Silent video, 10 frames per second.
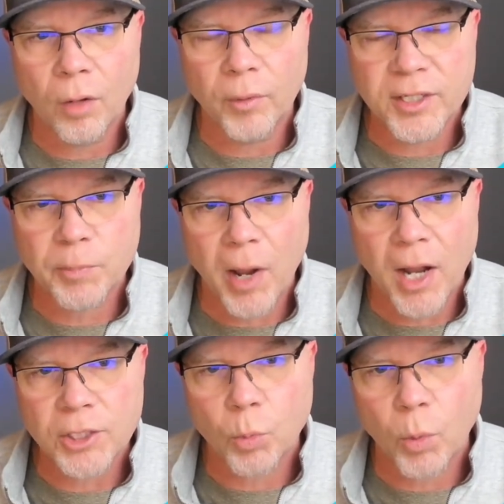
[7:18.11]

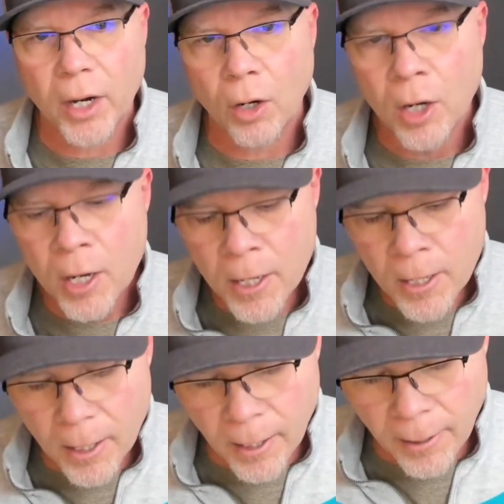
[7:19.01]
response, where
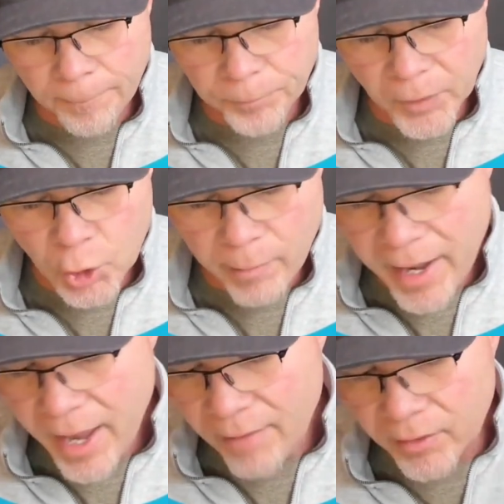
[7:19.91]
you
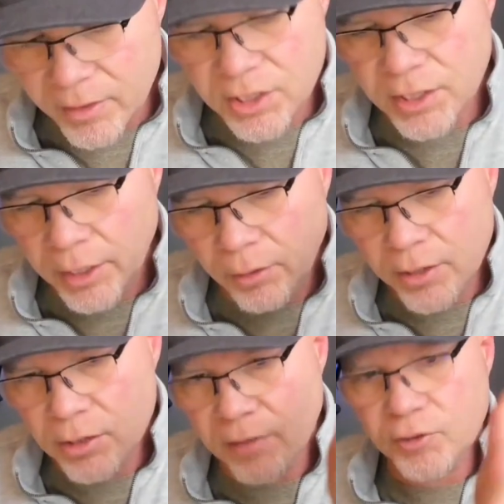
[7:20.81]
may have a
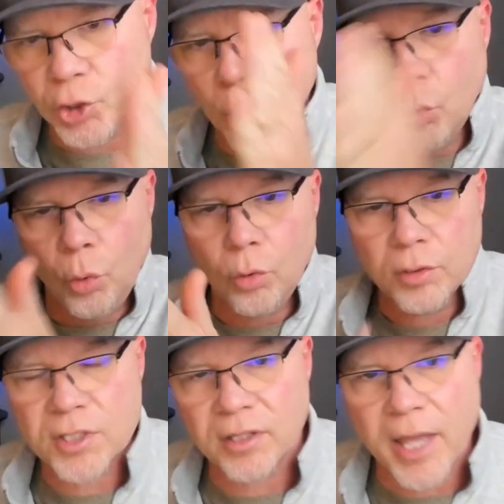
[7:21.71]
series of
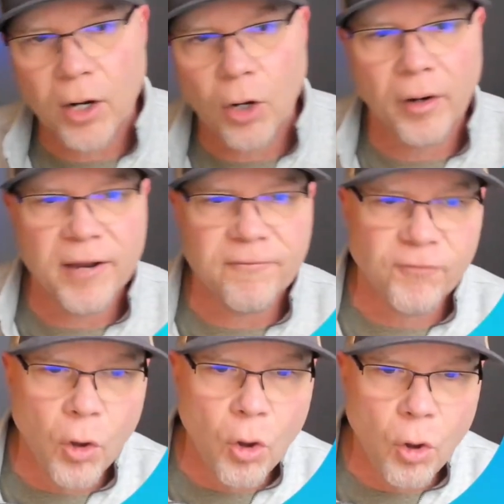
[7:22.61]
tools that are
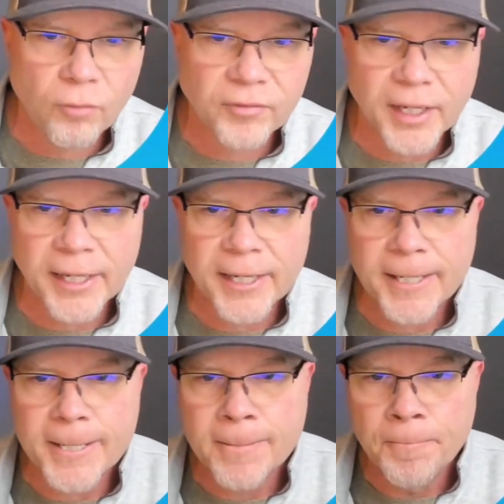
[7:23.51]
involved
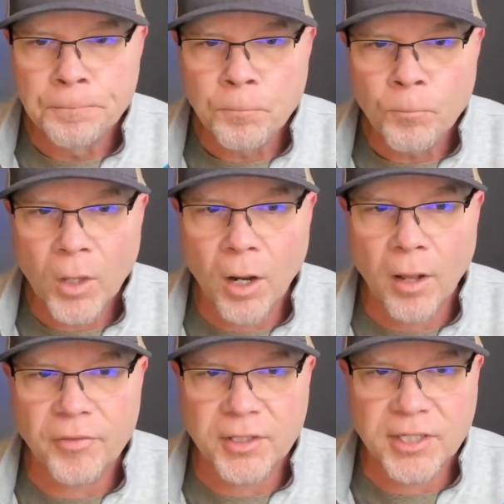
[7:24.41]
in
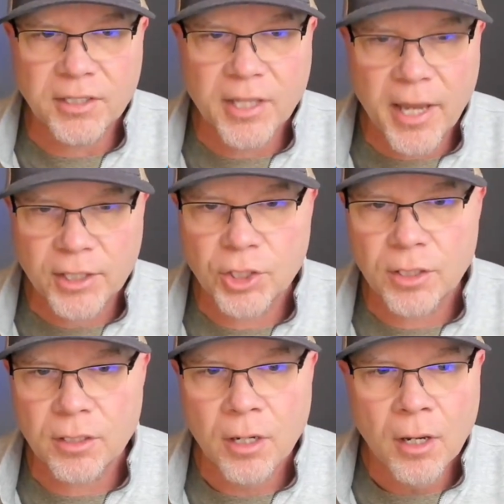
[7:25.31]
the
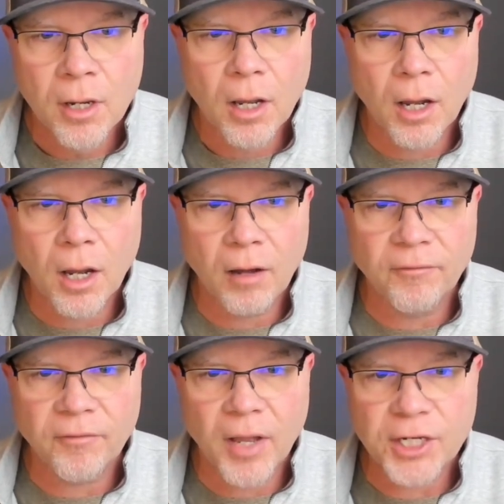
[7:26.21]
detection
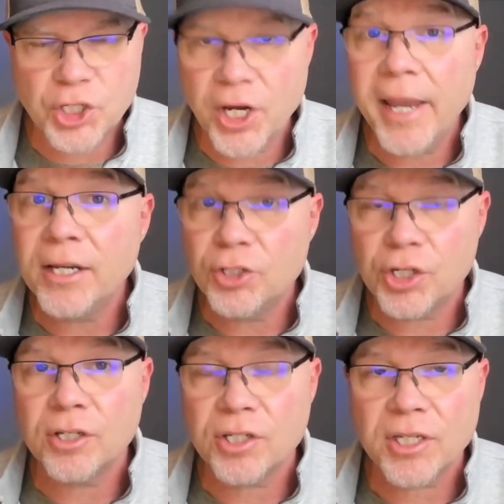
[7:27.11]
of a
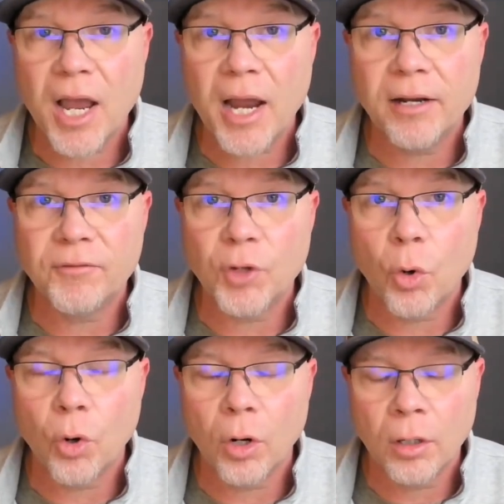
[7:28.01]
change inside of
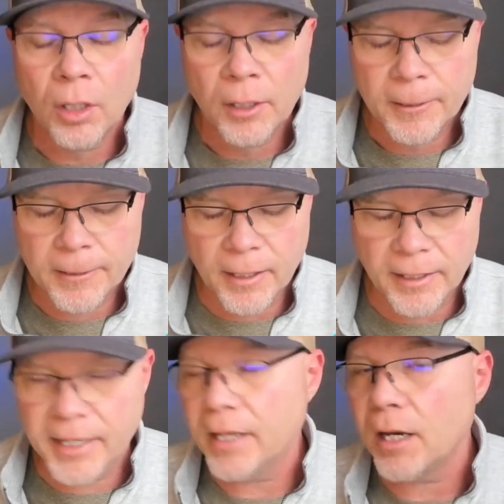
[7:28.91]
your
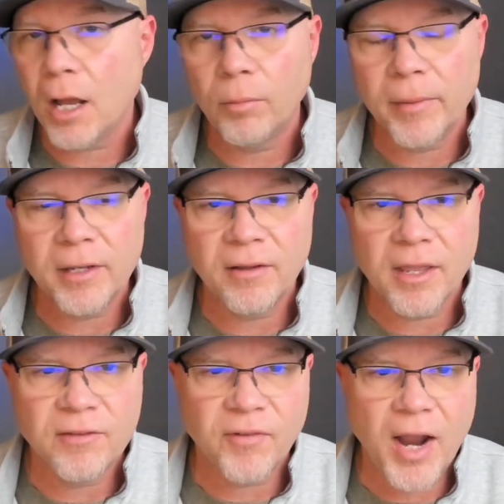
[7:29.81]
GitHub
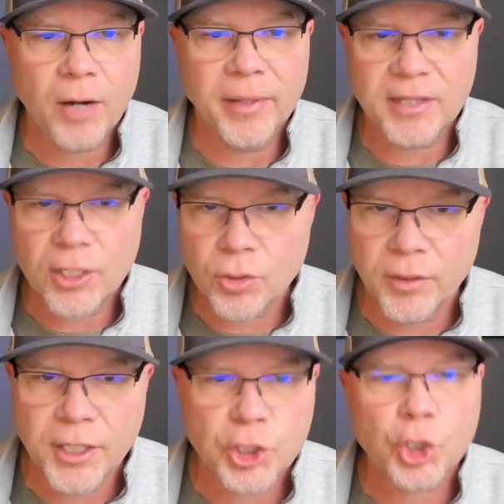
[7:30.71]
environment that's
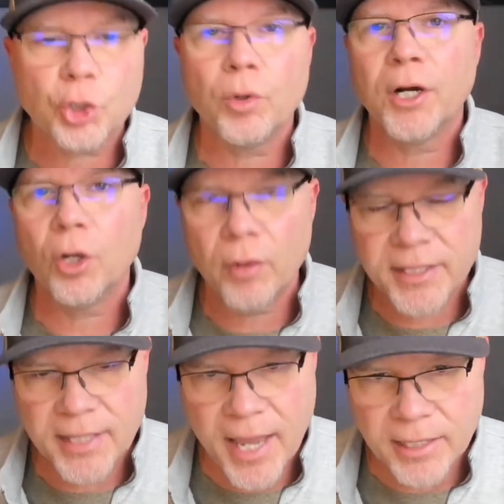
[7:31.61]
going to trigger
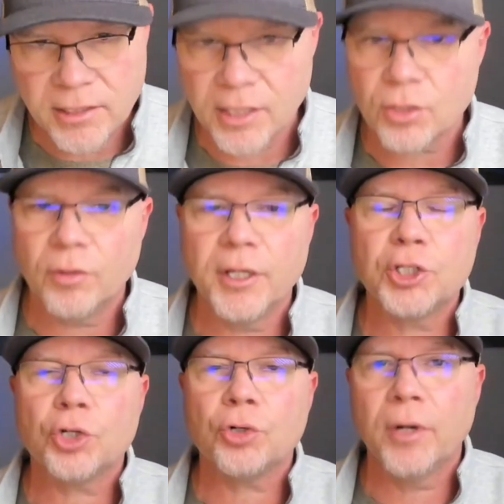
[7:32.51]
a test, that's going to
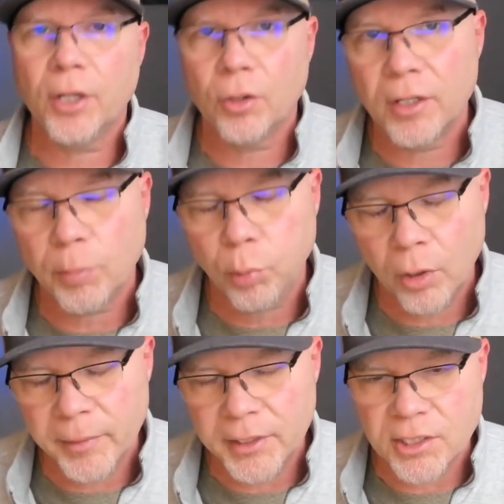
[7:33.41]
trigger a
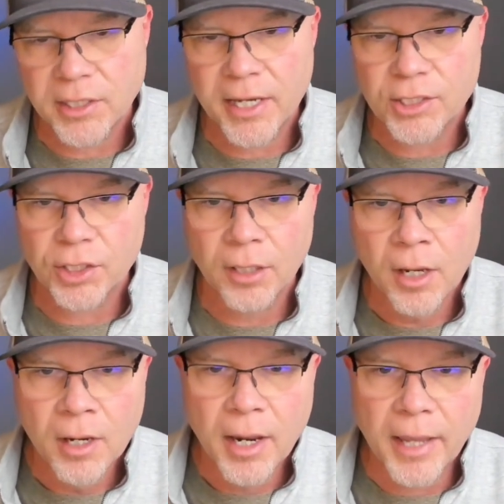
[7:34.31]
deployment to staging.
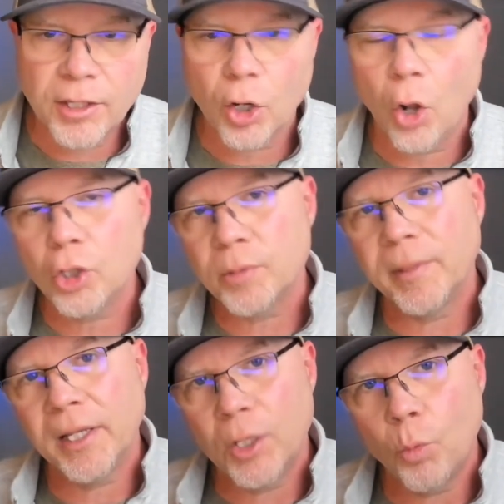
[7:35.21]
And then
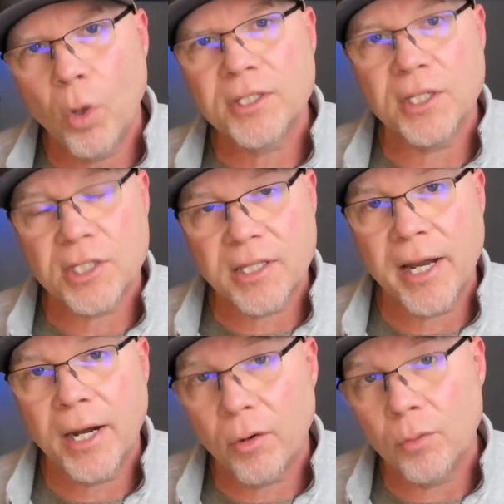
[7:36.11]
ultimately, once it's
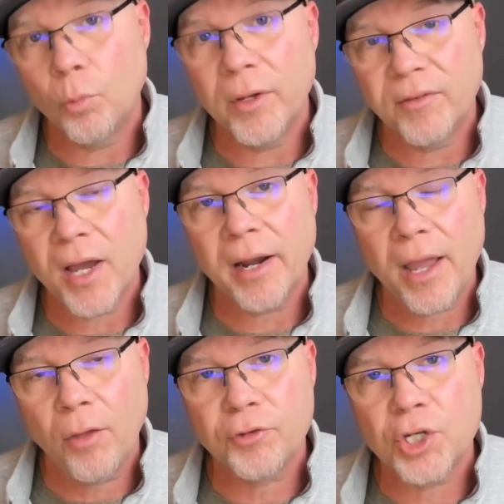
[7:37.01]
there and we've got
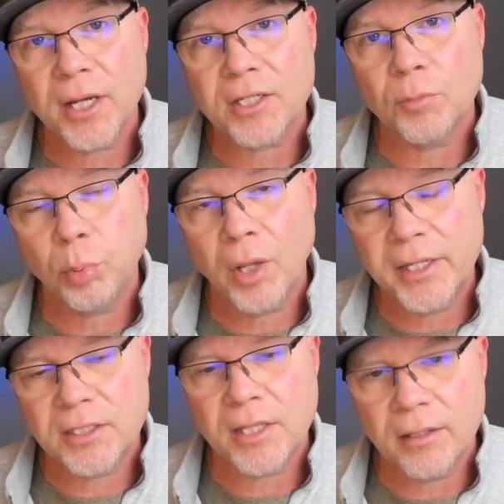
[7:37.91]
health checks in
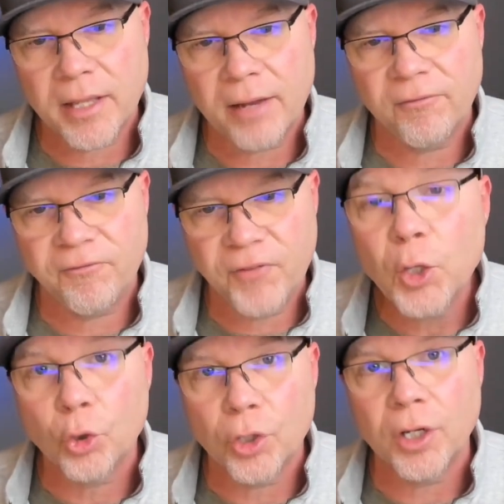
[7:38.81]
place that
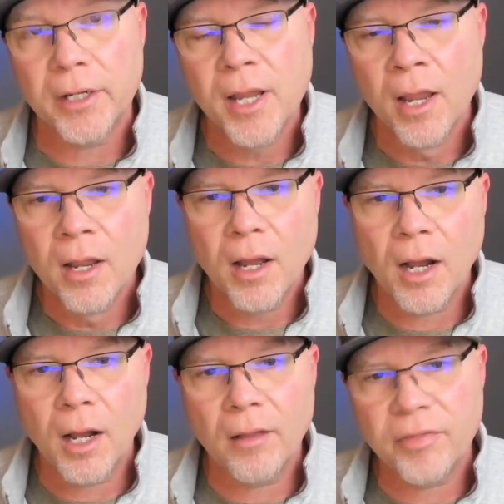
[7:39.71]
feel good,
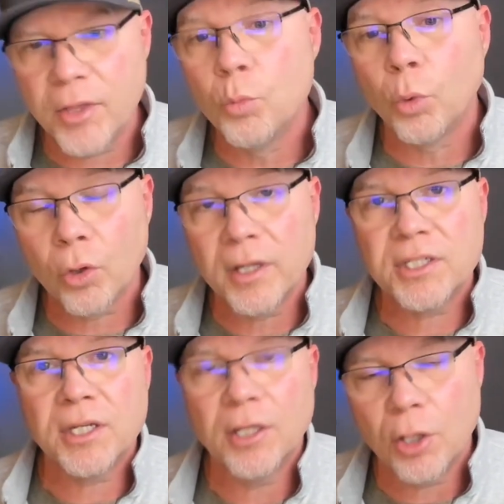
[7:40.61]
then we're going to
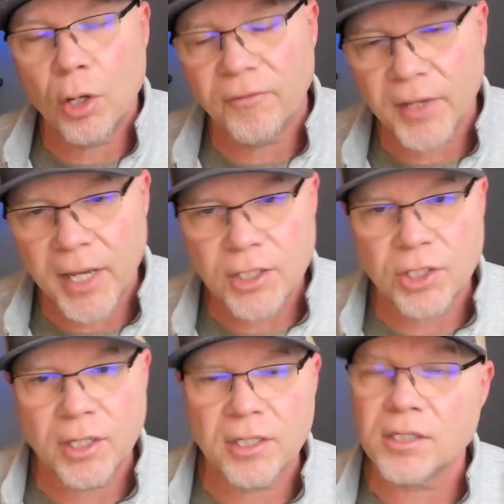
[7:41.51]
send a
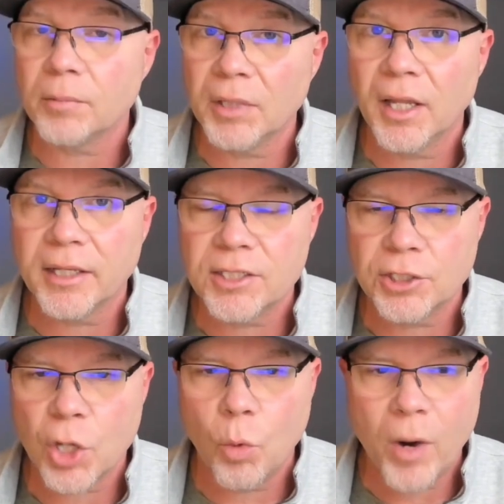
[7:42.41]
notification to something like
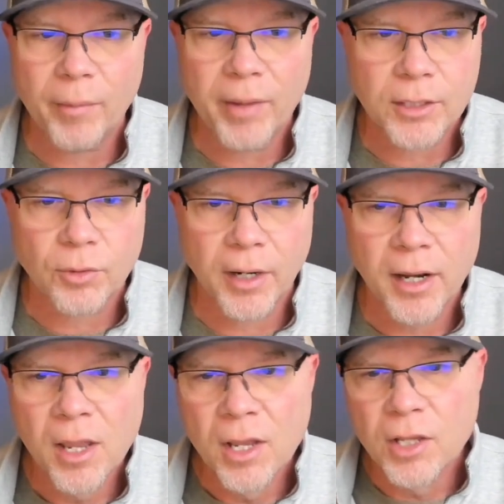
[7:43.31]
Cisco WebEx,
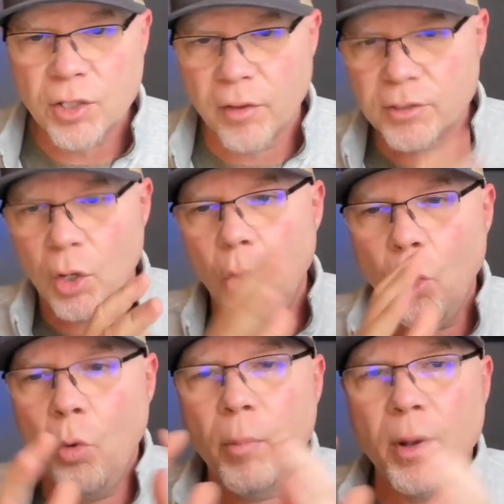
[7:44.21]
right? So there's a
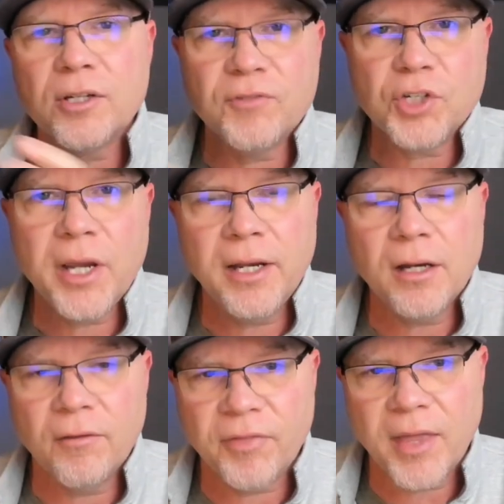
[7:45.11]
whole bunch of
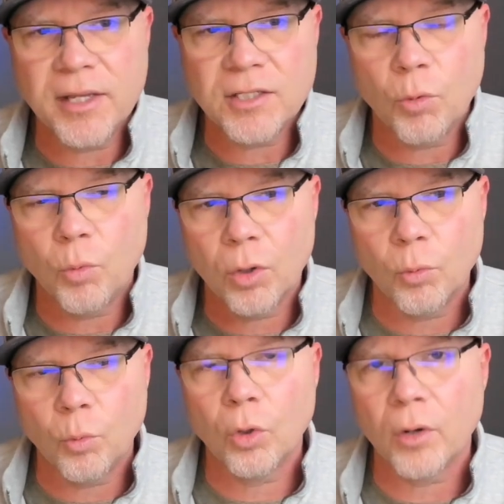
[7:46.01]
chain of things that
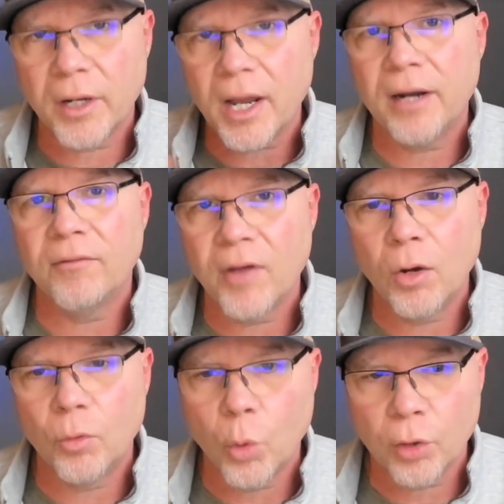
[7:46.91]
we're going to kind
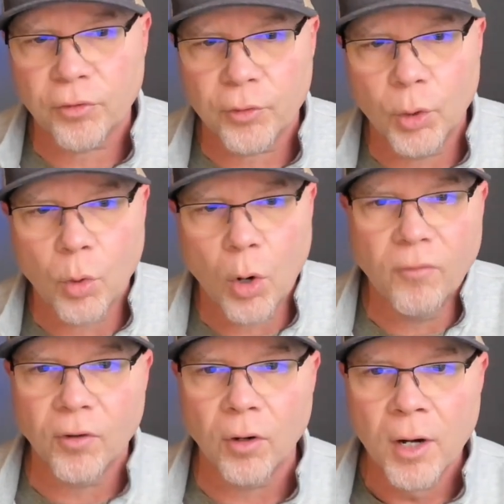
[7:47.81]
of work through
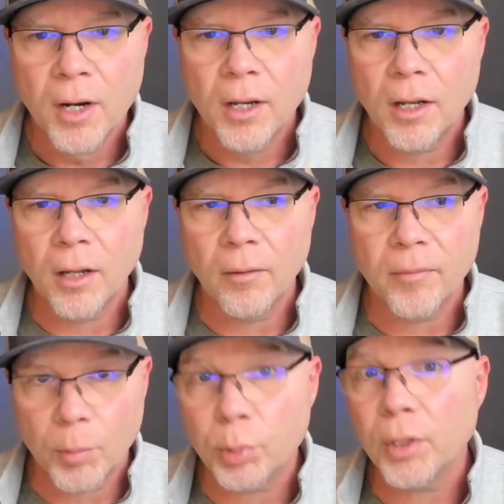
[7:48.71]
over
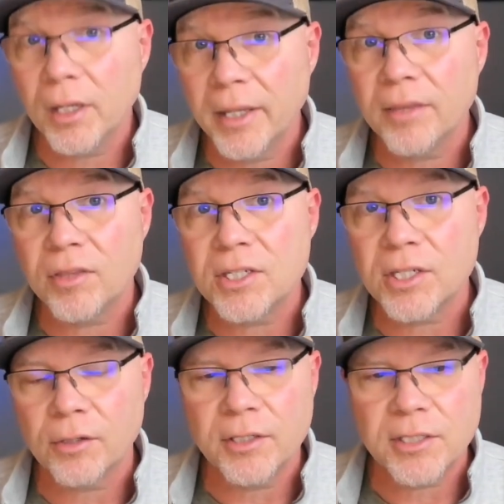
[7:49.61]
a pretty lengthy
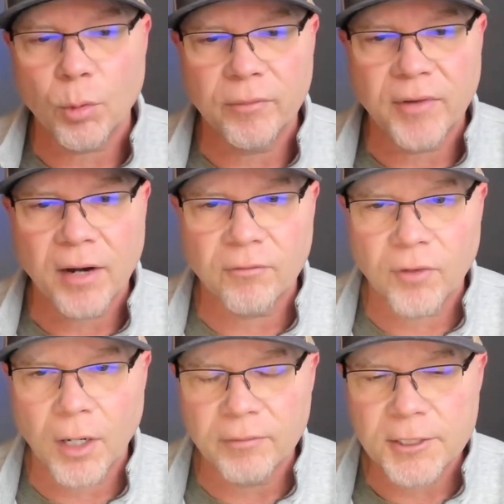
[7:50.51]
series that we've got in
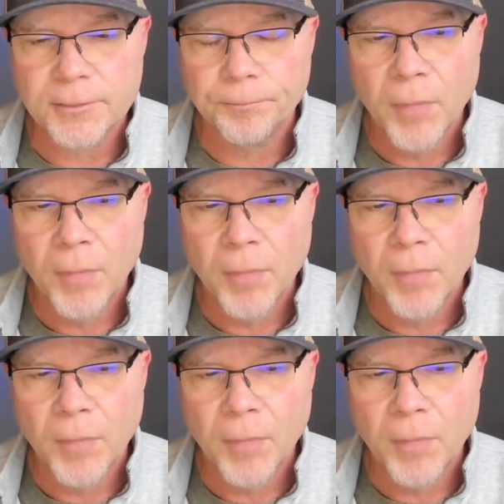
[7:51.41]
front of us.